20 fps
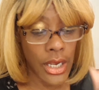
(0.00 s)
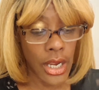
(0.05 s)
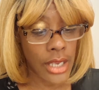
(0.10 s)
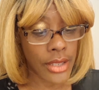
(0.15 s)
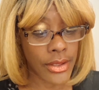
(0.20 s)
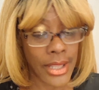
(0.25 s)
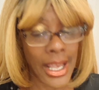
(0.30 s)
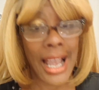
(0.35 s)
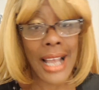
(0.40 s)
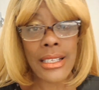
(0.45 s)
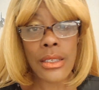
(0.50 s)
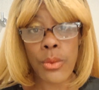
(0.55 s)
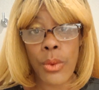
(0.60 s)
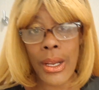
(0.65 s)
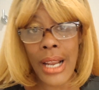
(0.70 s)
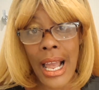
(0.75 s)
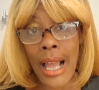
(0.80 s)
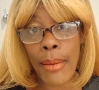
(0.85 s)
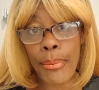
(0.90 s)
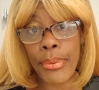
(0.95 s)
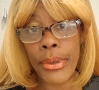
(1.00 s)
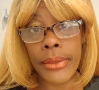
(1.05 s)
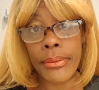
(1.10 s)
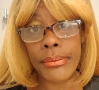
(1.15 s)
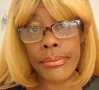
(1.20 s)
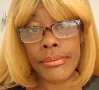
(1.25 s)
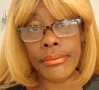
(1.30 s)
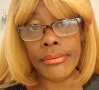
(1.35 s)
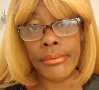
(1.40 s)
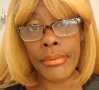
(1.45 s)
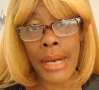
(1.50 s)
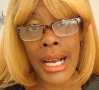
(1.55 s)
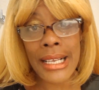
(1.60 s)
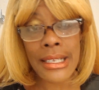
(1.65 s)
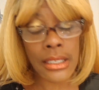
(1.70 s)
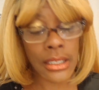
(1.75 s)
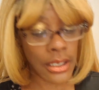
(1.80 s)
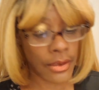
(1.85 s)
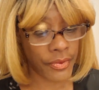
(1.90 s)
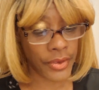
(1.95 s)
That's what I put my
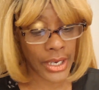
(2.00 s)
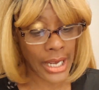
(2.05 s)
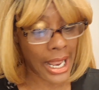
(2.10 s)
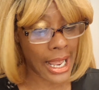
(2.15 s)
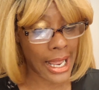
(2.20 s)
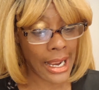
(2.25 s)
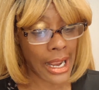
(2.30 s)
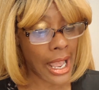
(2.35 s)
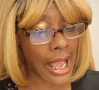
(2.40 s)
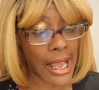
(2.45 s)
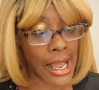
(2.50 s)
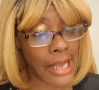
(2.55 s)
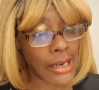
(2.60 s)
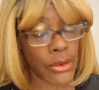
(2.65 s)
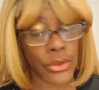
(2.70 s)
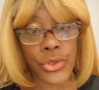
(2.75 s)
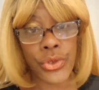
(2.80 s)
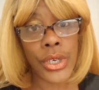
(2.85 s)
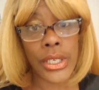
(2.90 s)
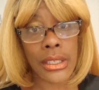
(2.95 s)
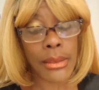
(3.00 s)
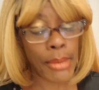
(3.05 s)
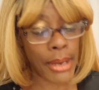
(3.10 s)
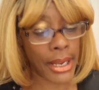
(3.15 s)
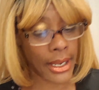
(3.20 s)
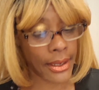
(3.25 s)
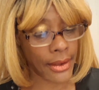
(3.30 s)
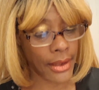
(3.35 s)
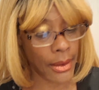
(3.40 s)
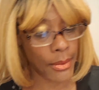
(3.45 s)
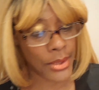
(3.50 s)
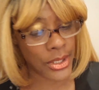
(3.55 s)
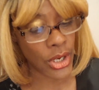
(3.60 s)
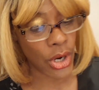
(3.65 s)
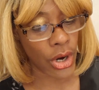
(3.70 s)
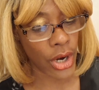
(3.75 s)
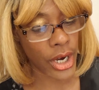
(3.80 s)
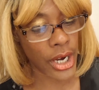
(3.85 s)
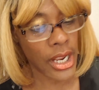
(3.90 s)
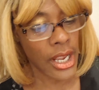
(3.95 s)
stuff in. I don't trust the bank. I'm
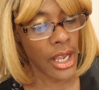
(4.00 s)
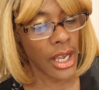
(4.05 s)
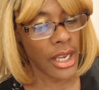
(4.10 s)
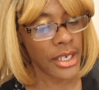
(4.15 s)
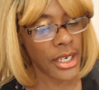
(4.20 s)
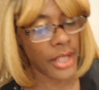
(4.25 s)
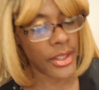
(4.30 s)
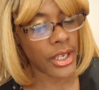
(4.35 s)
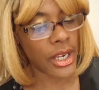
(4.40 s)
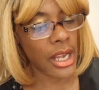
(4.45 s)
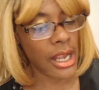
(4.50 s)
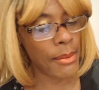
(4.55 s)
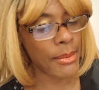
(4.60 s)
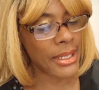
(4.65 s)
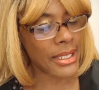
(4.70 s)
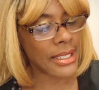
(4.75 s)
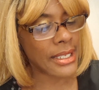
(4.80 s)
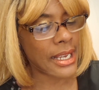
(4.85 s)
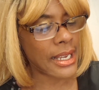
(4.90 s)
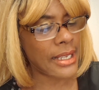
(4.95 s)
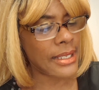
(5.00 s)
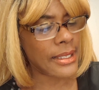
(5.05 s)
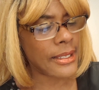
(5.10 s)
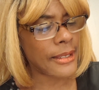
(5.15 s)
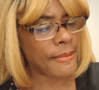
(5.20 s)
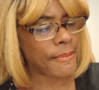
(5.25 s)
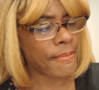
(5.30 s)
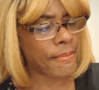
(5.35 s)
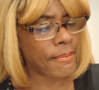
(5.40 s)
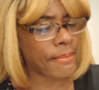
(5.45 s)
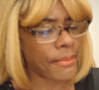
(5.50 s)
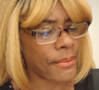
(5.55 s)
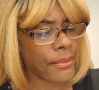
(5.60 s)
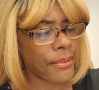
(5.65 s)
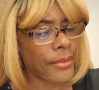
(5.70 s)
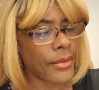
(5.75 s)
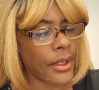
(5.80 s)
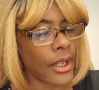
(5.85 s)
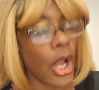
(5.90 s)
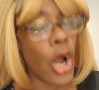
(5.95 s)
sorry. Another comment says,
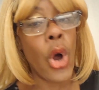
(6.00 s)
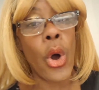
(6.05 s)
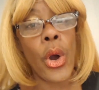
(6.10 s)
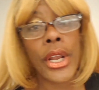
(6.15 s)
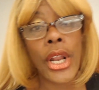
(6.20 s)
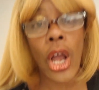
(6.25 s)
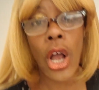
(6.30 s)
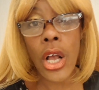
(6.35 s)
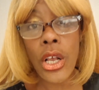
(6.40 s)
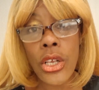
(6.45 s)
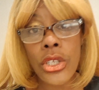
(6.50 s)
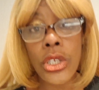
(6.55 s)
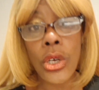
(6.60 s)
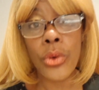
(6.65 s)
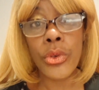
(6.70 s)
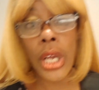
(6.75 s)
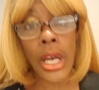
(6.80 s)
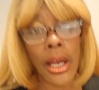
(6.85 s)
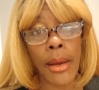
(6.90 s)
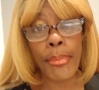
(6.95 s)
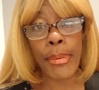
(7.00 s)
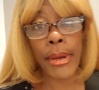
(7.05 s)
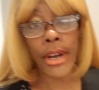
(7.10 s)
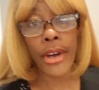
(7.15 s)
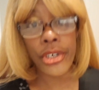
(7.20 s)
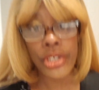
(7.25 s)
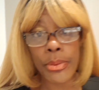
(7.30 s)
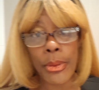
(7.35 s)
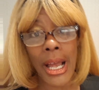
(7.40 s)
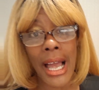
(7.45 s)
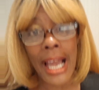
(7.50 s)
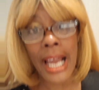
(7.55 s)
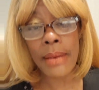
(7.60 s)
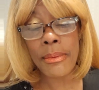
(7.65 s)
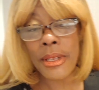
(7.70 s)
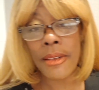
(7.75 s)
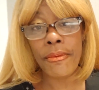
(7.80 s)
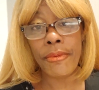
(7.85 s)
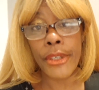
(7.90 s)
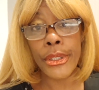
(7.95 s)
oh, and also non-perishable
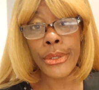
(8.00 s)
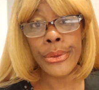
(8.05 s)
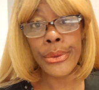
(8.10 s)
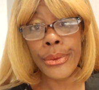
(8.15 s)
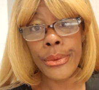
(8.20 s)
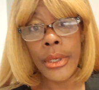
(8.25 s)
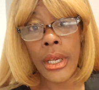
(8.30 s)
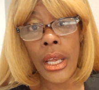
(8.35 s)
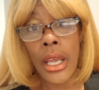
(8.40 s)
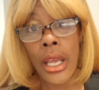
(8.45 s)
items and food